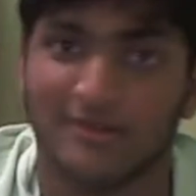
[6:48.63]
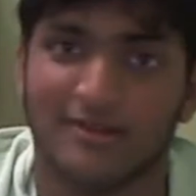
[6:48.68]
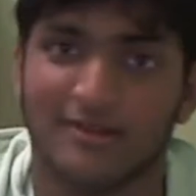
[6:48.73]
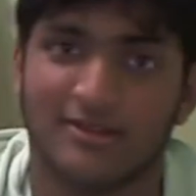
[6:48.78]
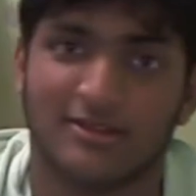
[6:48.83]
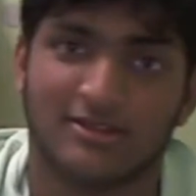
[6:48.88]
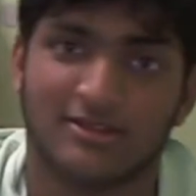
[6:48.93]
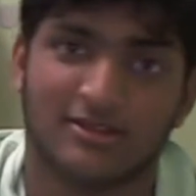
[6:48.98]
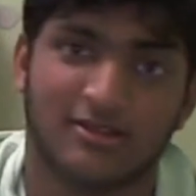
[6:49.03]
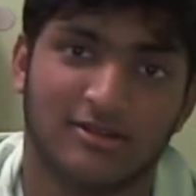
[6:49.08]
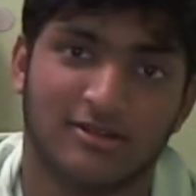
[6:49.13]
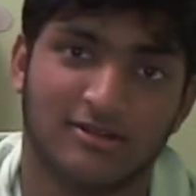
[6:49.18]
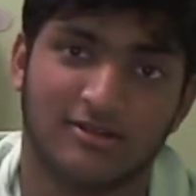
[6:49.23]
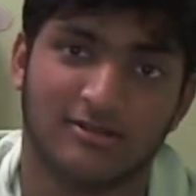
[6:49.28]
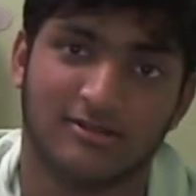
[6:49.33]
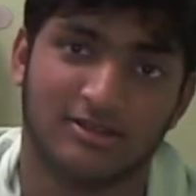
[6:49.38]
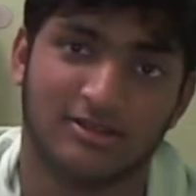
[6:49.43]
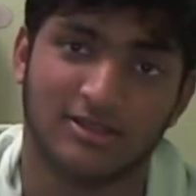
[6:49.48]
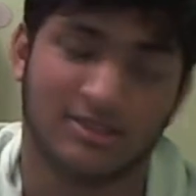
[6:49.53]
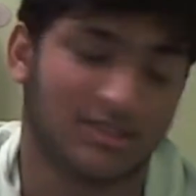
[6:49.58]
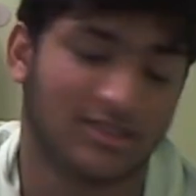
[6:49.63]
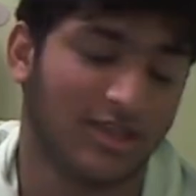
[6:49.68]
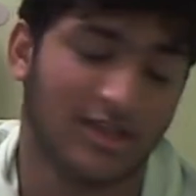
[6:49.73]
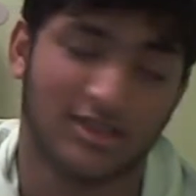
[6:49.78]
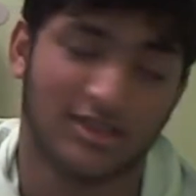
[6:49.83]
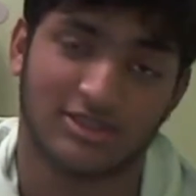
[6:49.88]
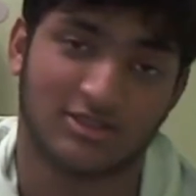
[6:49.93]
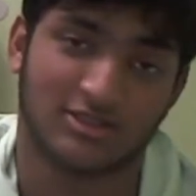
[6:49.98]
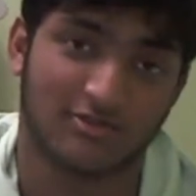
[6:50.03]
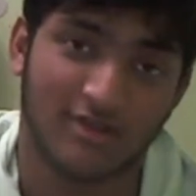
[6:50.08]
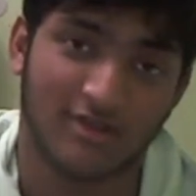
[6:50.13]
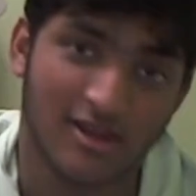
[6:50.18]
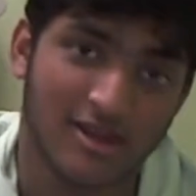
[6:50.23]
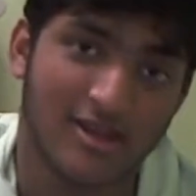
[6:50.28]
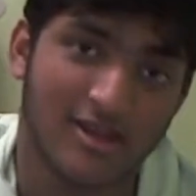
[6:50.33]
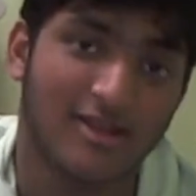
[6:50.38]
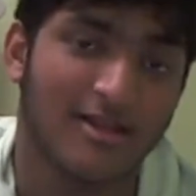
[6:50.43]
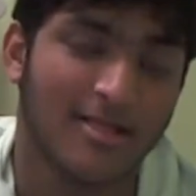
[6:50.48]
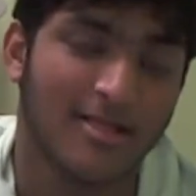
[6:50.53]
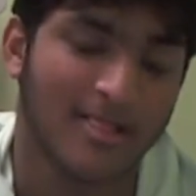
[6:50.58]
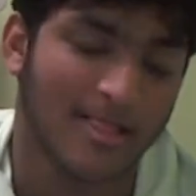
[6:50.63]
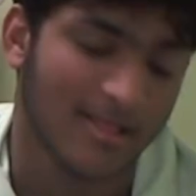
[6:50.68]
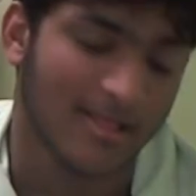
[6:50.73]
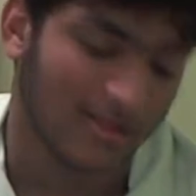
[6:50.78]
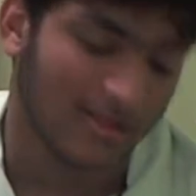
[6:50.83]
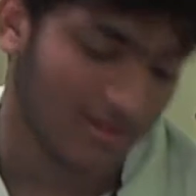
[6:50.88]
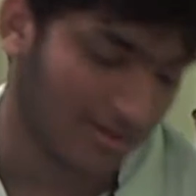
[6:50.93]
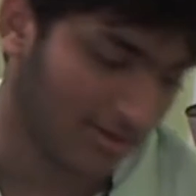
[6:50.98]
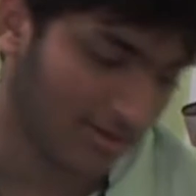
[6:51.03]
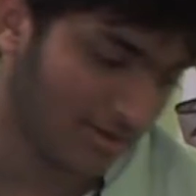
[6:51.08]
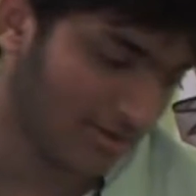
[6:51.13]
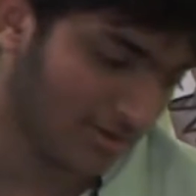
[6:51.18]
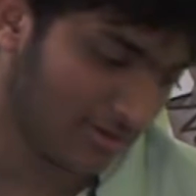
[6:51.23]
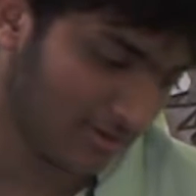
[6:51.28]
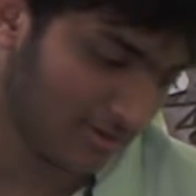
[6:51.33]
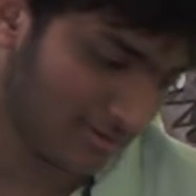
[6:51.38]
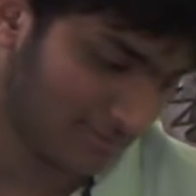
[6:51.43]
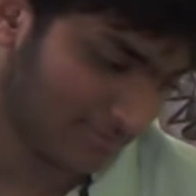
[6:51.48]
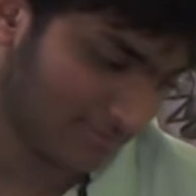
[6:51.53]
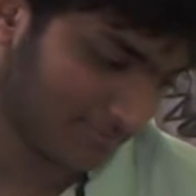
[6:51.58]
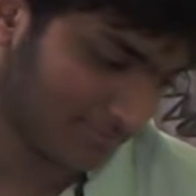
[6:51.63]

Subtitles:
So this guy Trey, I